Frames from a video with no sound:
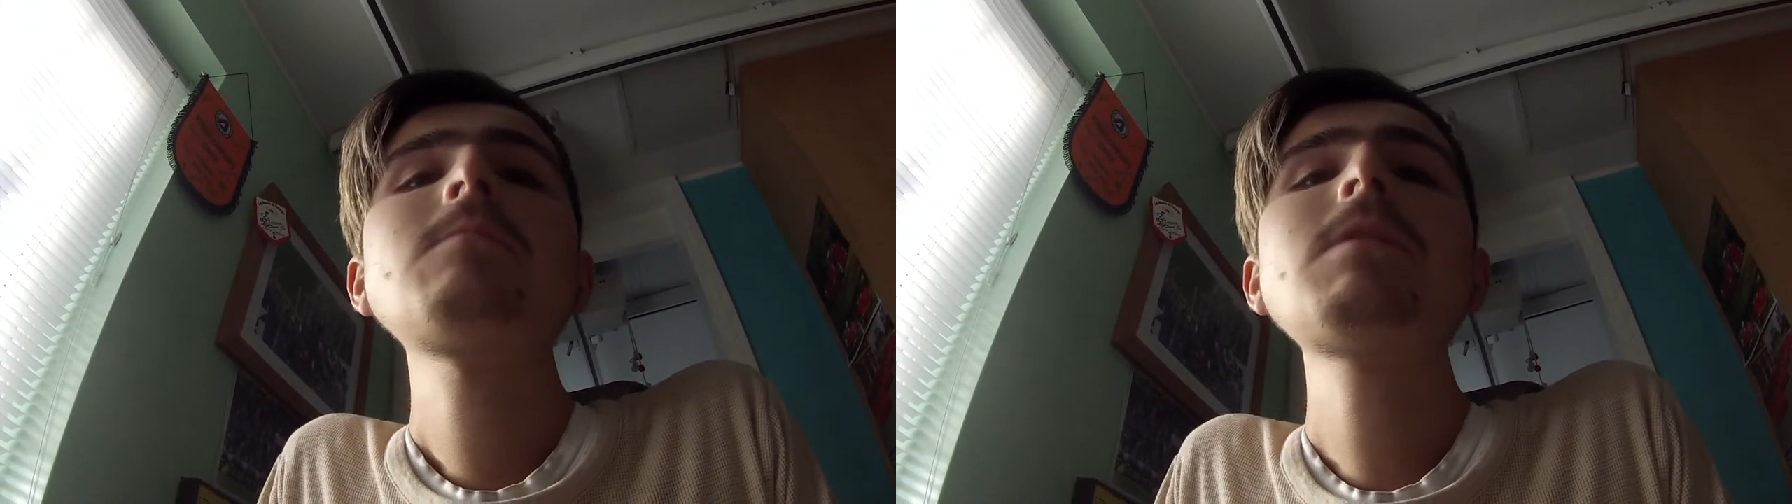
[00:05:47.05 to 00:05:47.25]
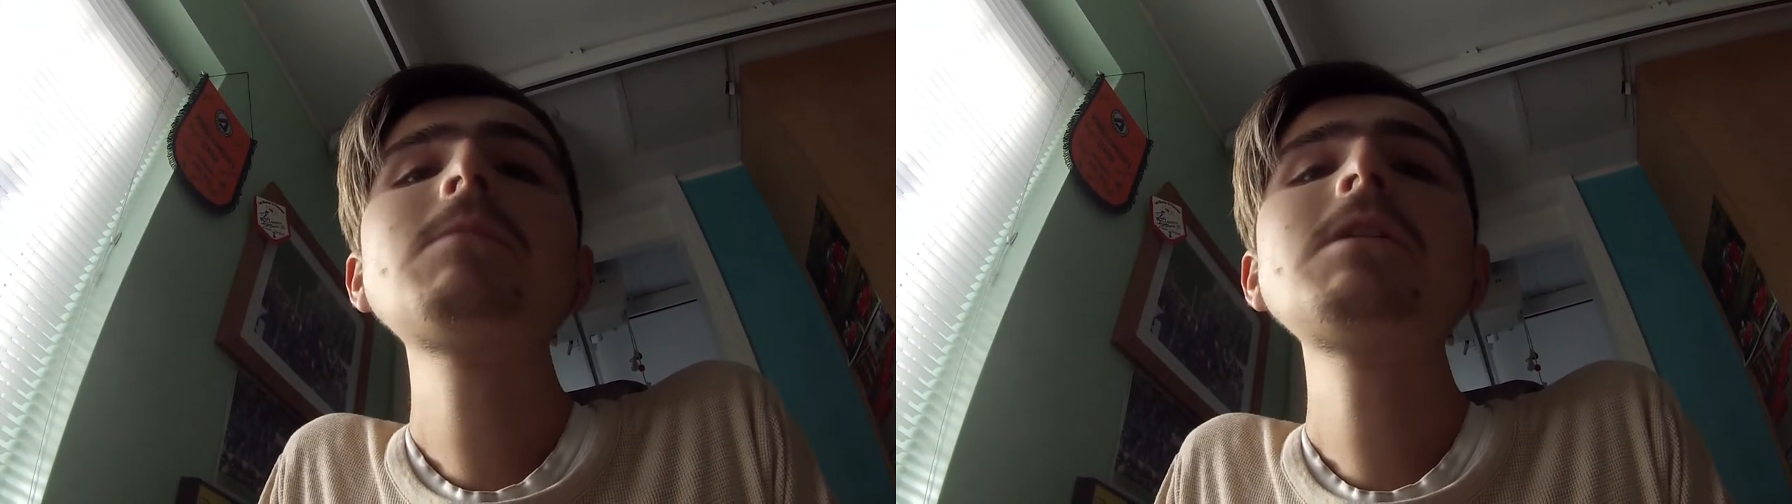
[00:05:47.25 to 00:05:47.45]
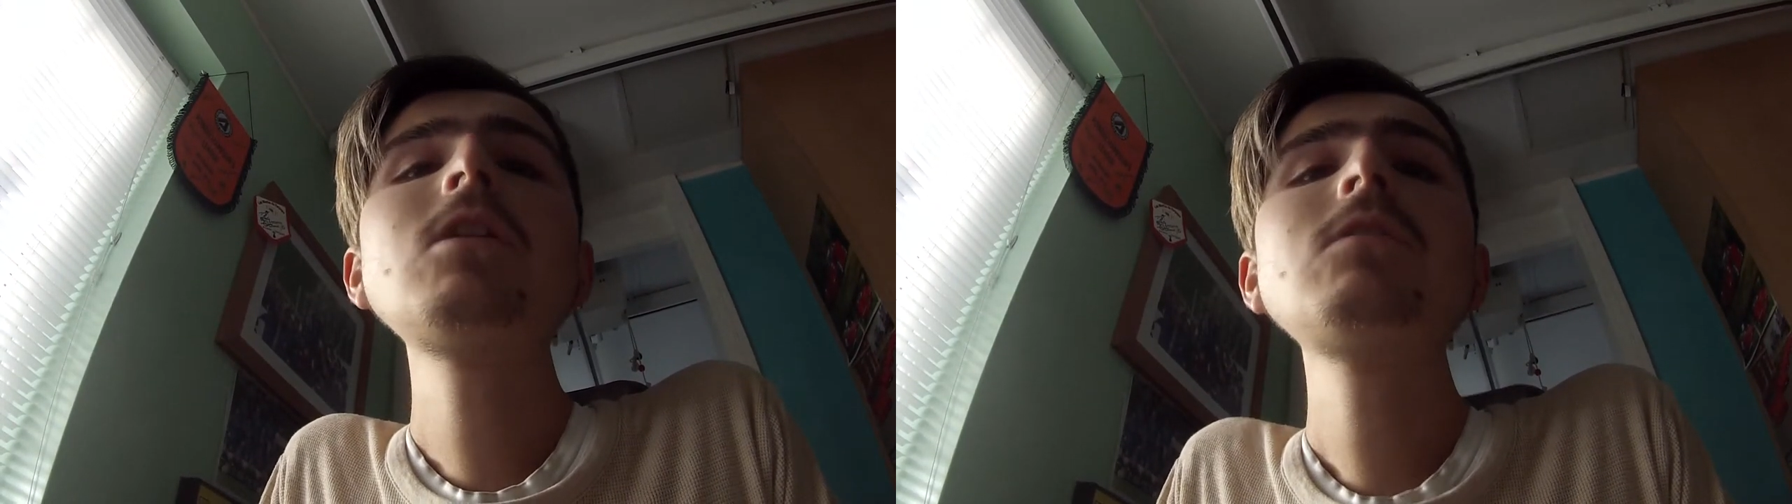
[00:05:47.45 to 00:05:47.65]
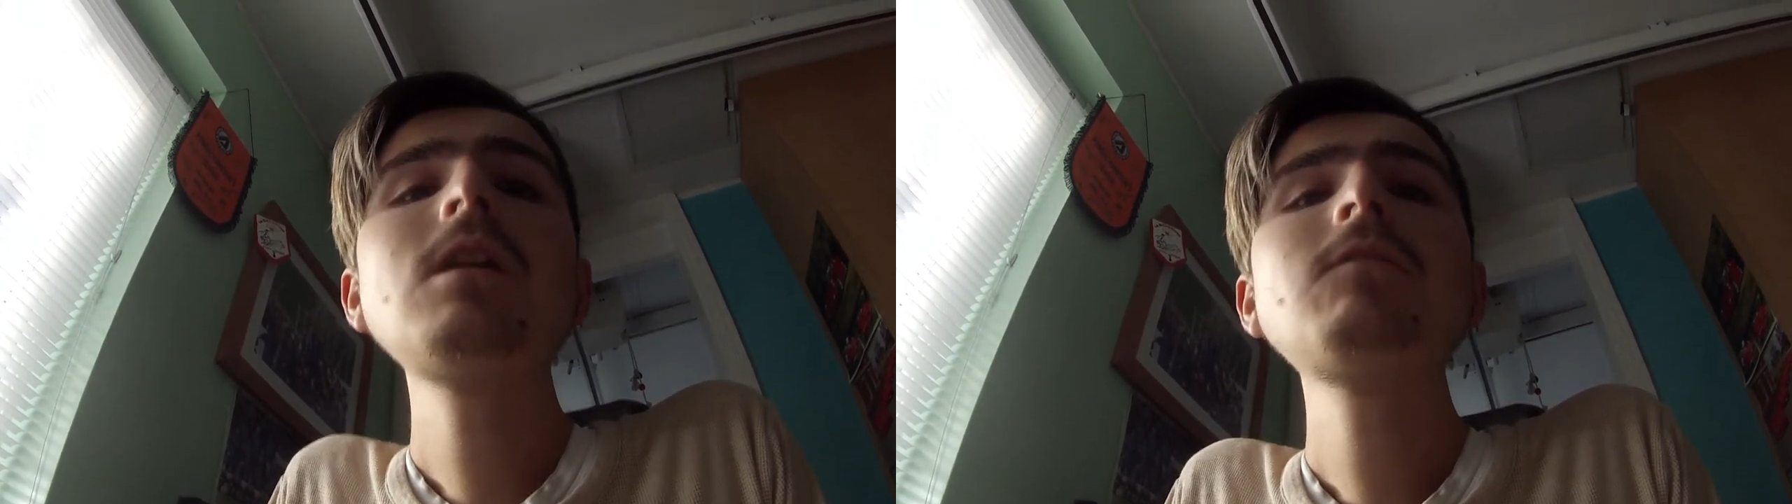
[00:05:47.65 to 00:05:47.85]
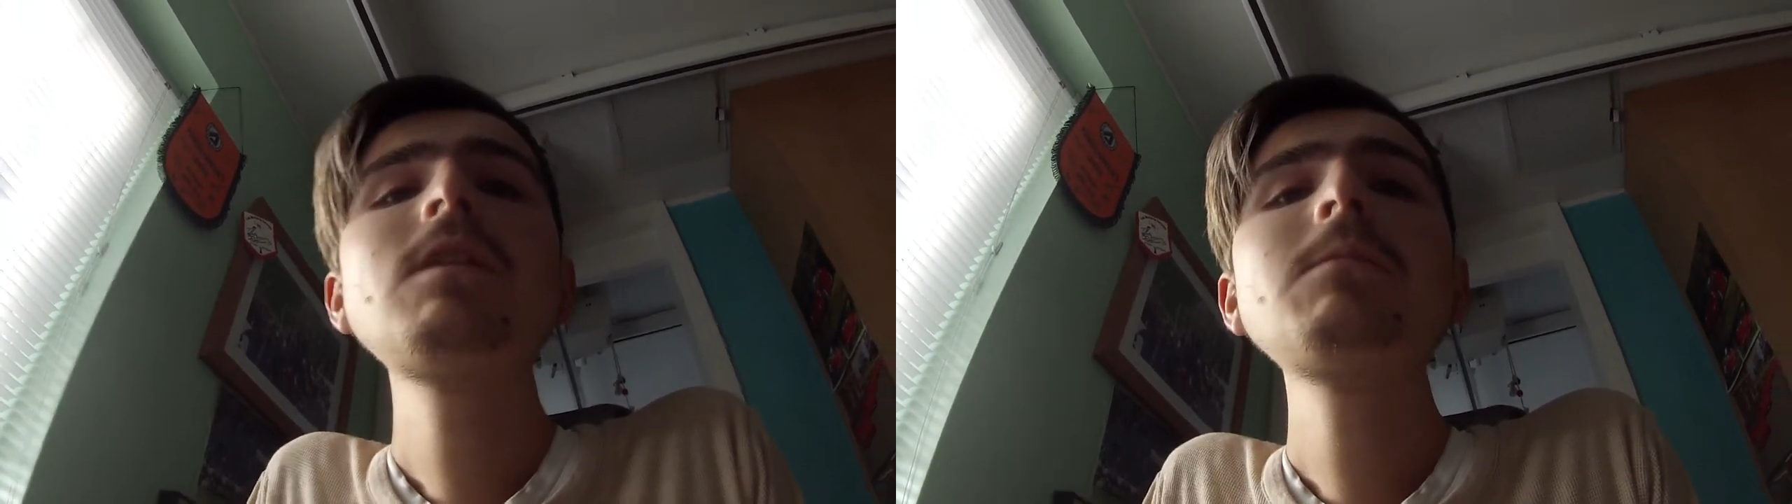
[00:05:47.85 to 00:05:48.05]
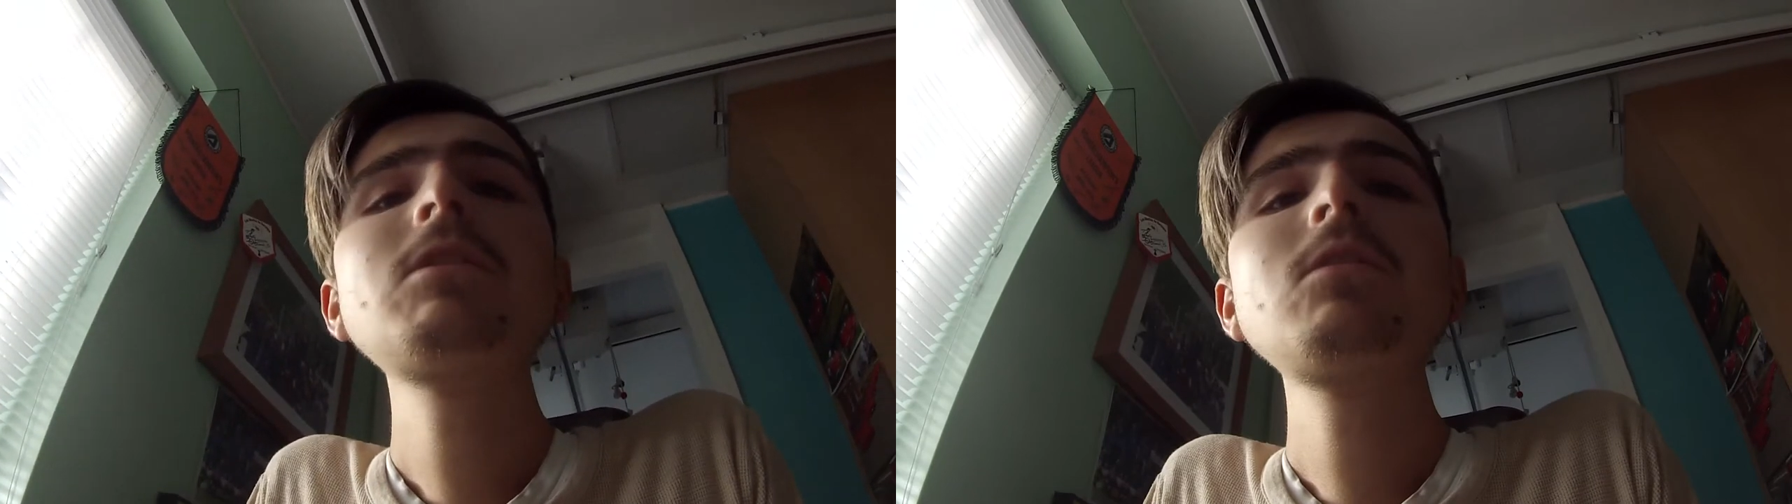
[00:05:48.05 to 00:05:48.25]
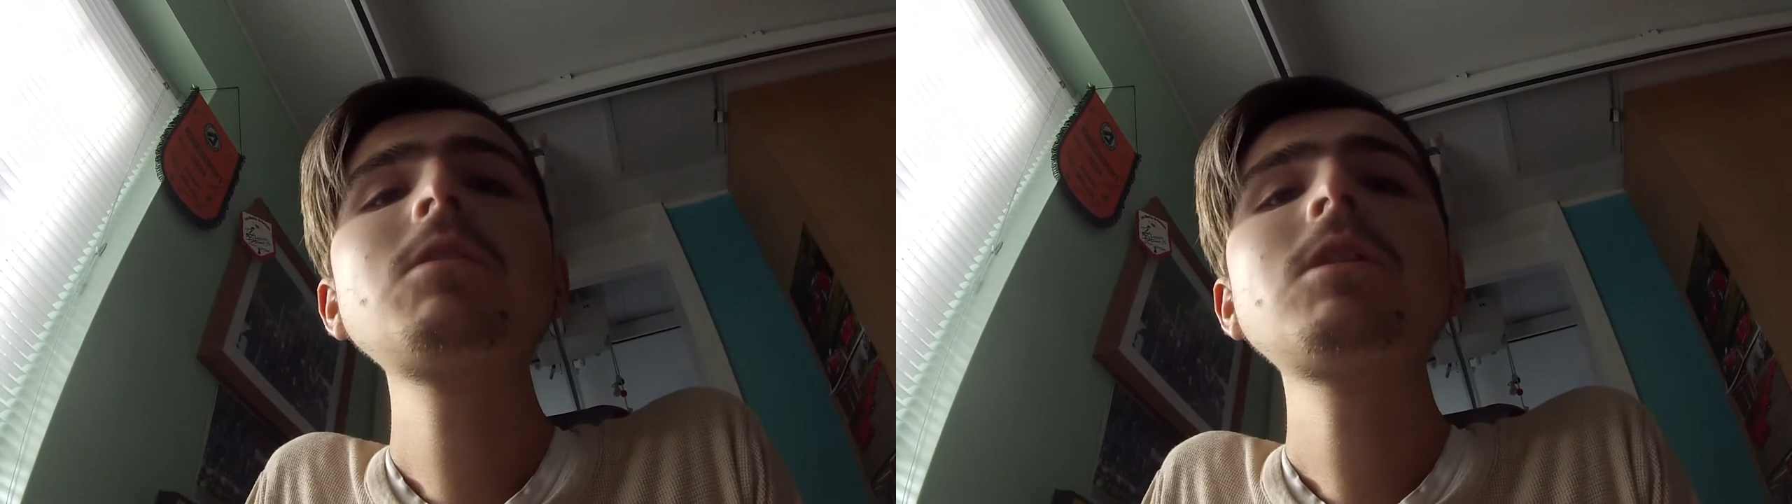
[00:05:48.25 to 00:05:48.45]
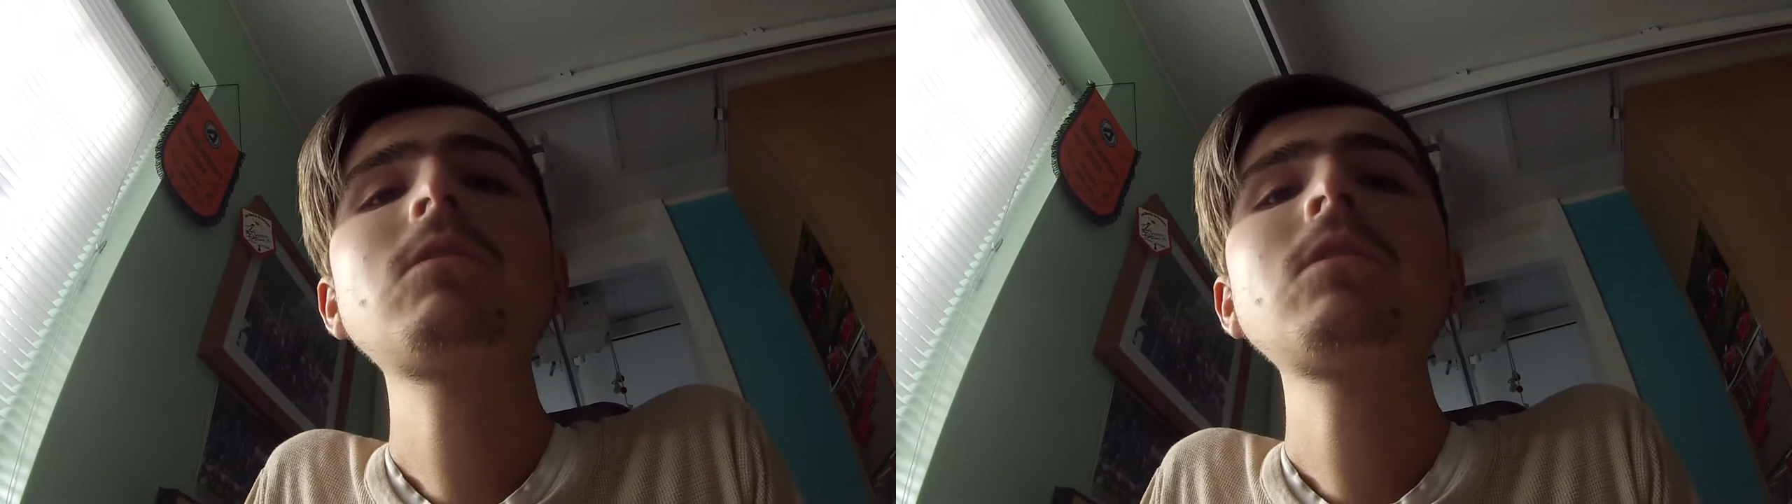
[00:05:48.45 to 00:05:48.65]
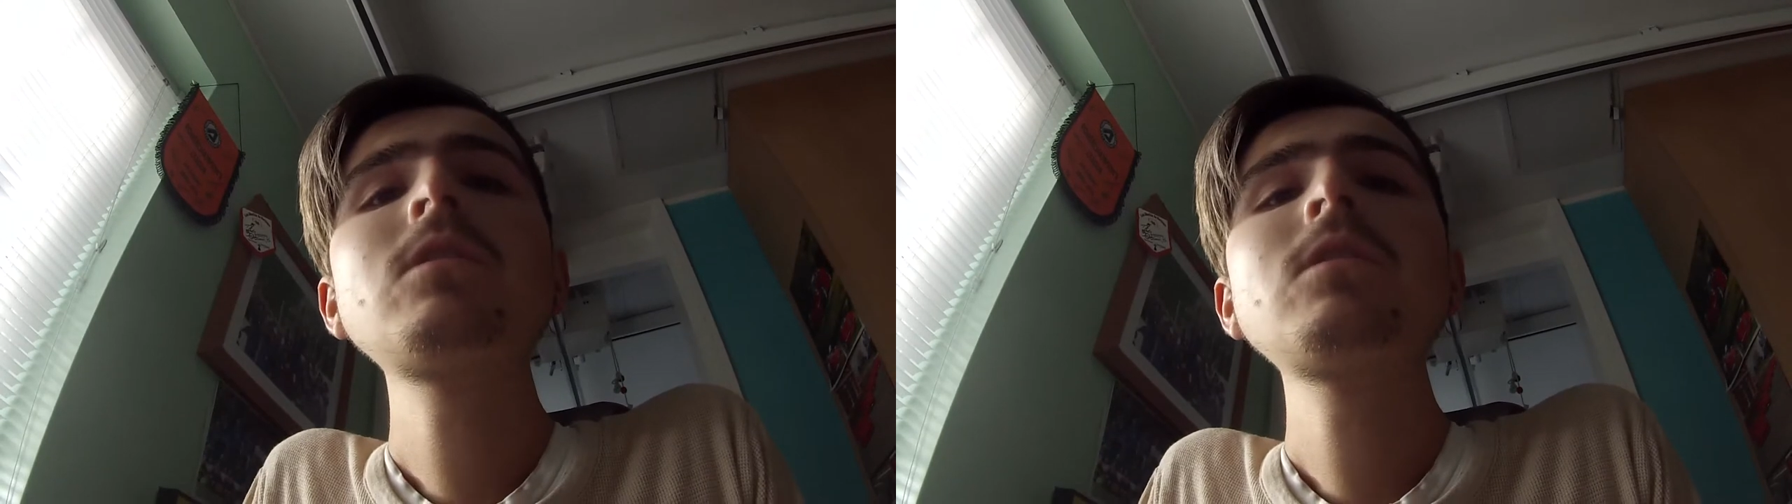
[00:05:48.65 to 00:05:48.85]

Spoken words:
But I've been going, I think I've been doing well.